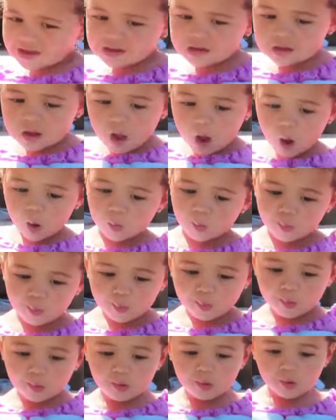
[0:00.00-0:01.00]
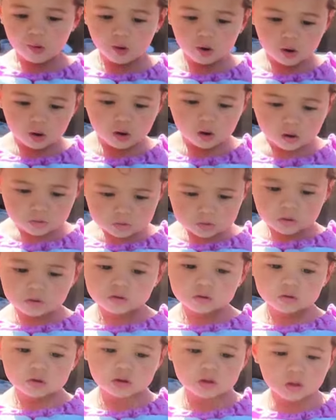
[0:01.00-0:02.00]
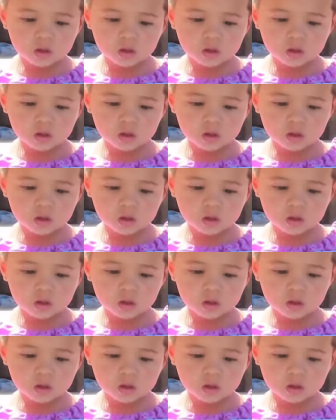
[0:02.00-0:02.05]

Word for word: No. Why not? Mommy hold